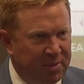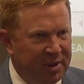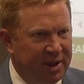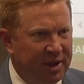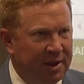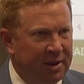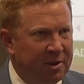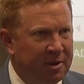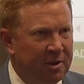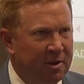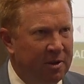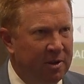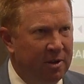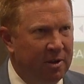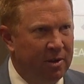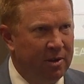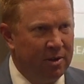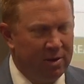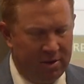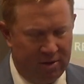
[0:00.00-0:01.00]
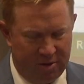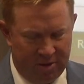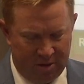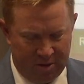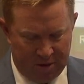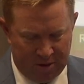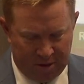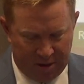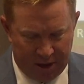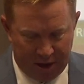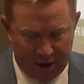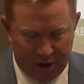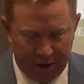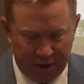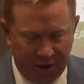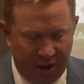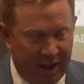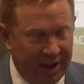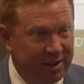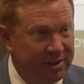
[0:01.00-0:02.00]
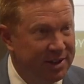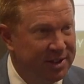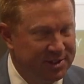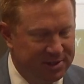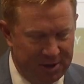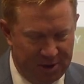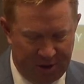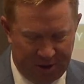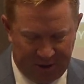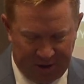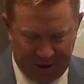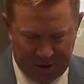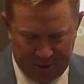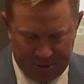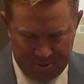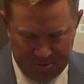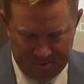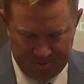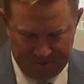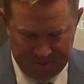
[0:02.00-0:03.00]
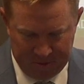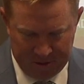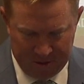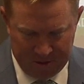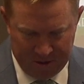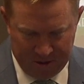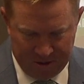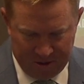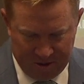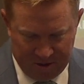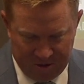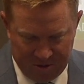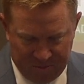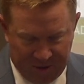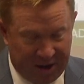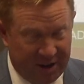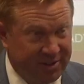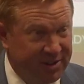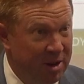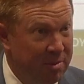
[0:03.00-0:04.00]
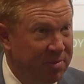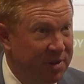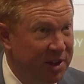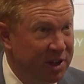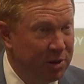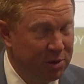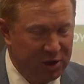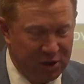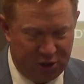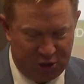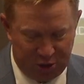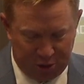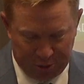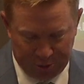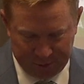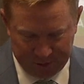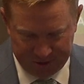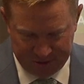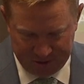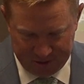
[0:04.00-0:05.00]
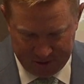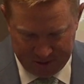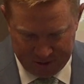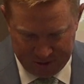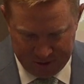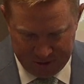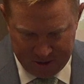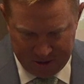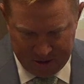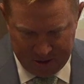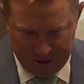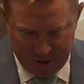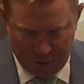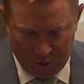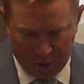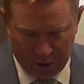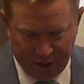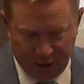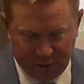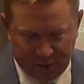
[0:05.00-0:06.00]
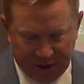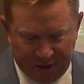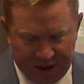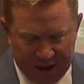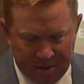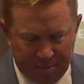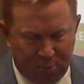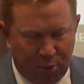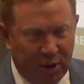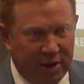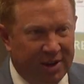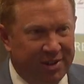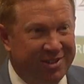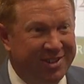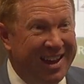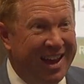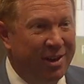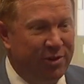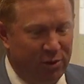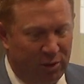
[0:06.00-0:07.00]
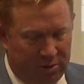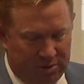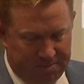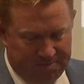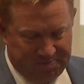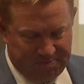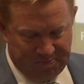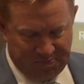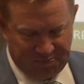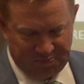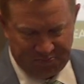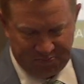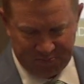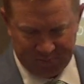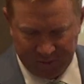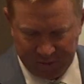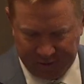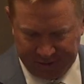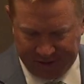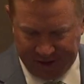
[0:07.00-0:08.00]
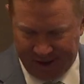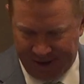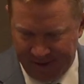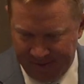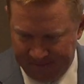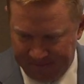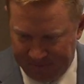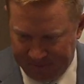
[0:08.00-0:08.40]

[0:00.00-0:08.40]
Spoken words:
be an unlikely scenario, but it's something you could choose. Or you could input the schedule. Okay?